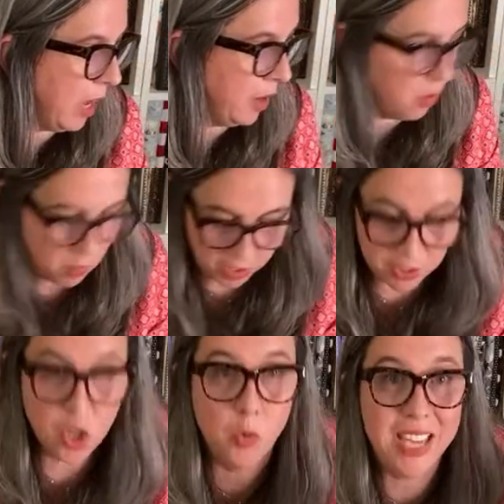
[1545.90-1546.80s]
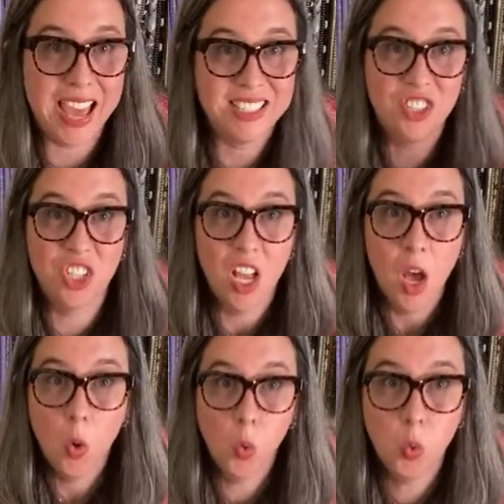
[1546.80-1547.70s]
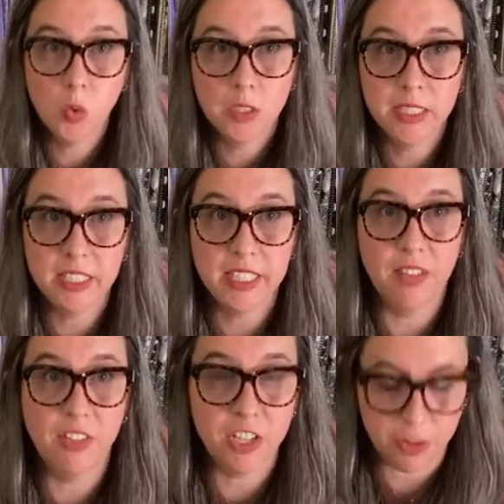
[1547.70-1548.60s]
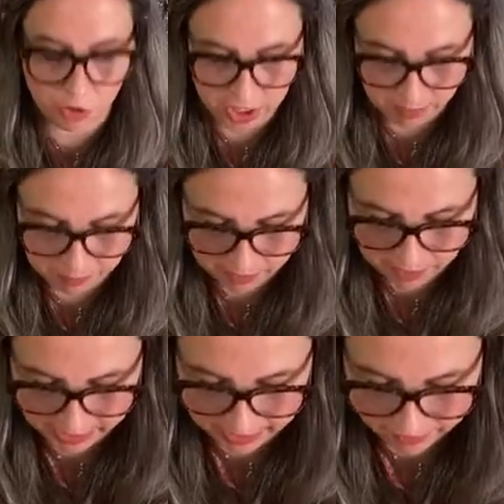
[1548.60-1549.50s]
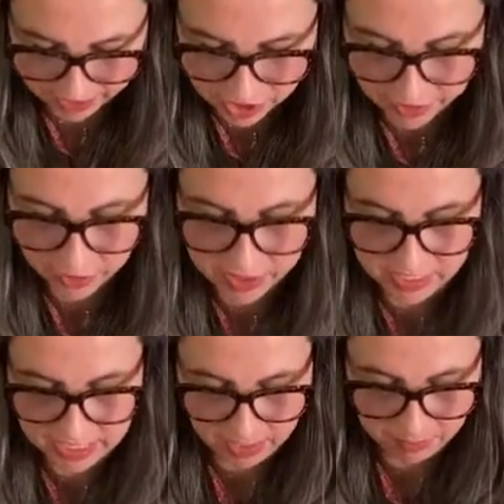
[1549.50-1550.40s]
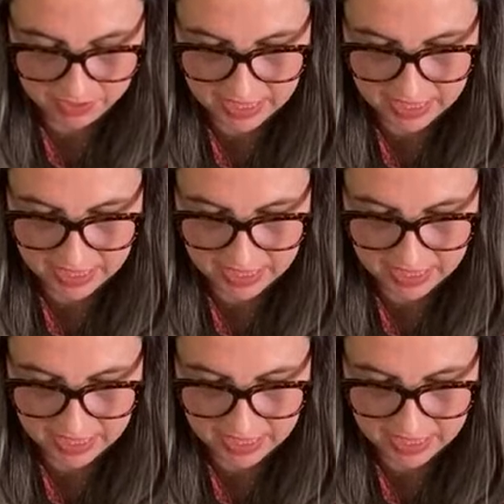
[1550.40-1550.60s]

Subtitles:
don't want, so yes. Ooh, give each other the tips.